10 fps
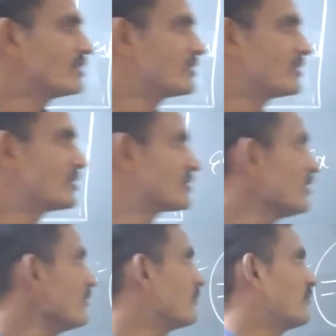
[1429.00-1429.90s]
This is
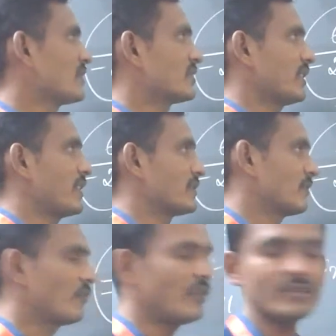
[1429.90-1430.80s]
the first case.
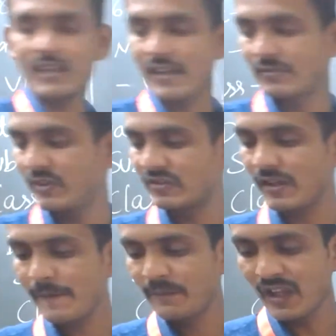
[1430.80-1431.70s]
First case means
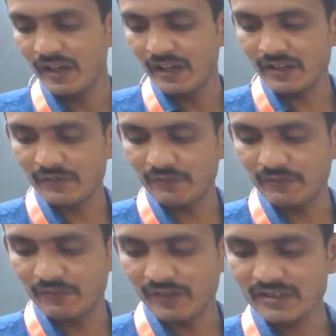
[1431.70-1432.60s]
in the
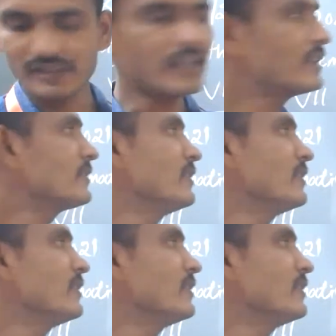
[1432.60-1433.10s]
first case,